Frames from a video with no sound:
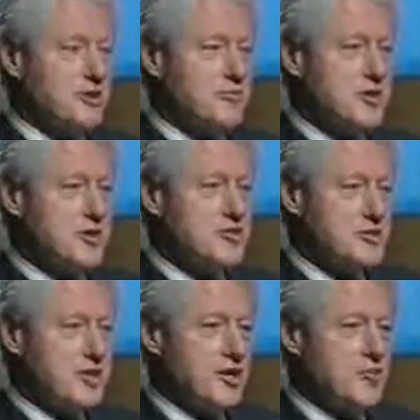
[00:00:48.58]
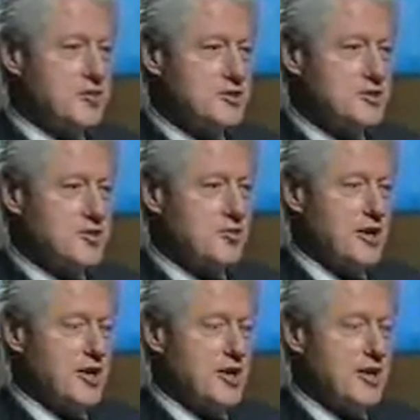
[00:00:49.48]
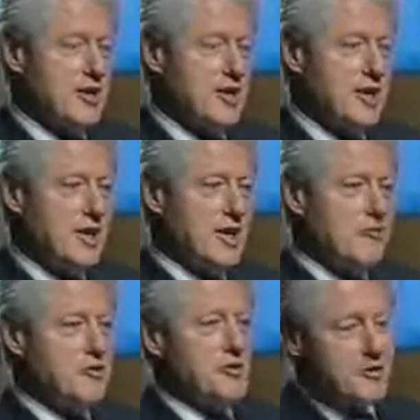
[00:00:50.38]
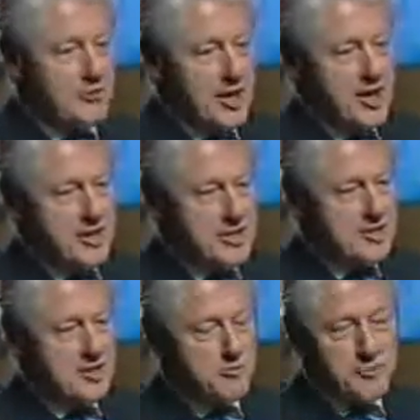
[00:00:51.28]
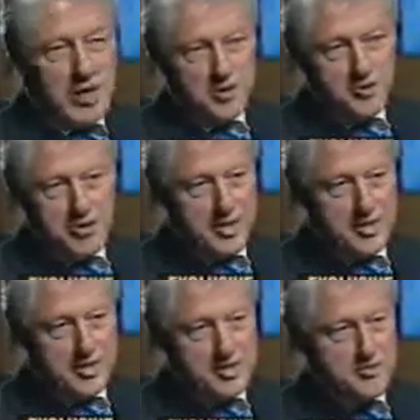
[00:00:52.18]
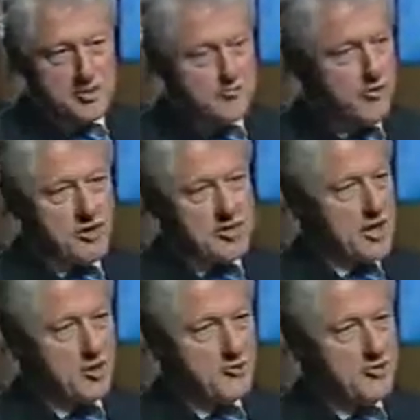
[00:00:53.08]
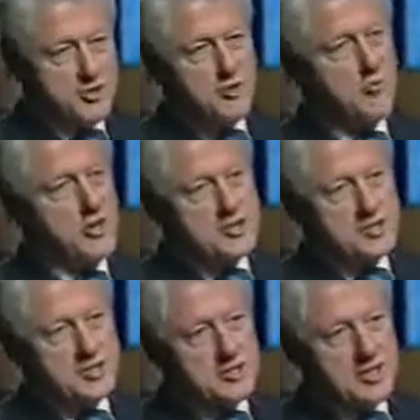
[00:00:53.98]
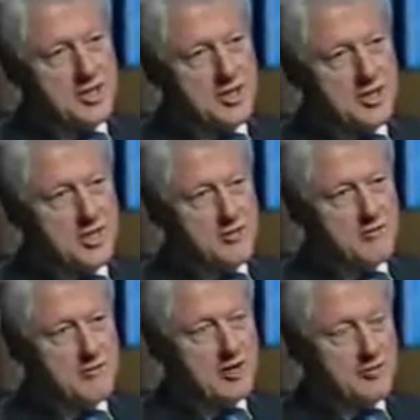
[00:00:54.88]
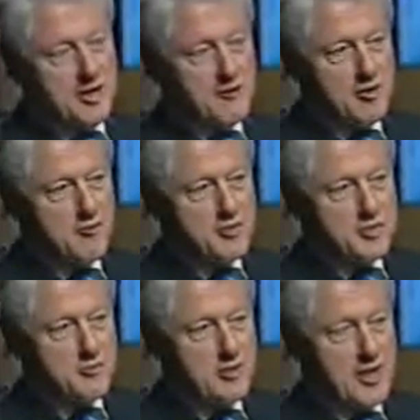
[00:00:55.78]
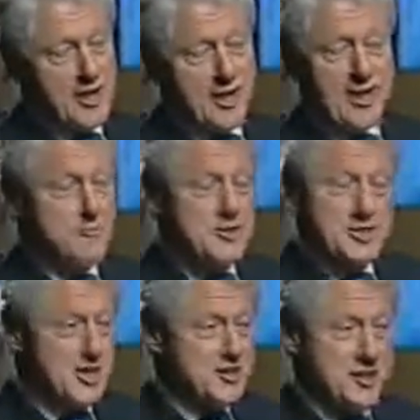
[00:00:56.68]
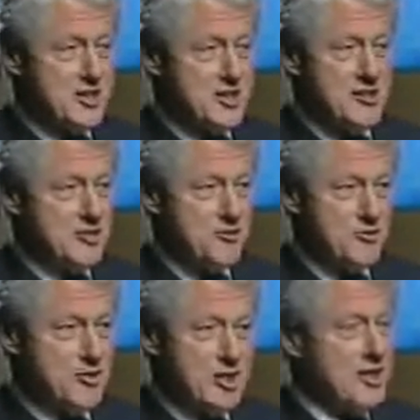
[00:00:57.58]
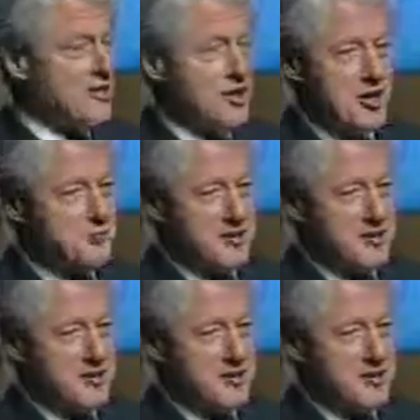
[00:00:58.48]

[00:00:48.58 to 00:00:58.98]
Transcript: well because she dealt with it so well. And, and if you look back, at least in modern American history, as far as I know, there's no precedent for the amount of effort she put out. And I must say, she didn't do it with any thought of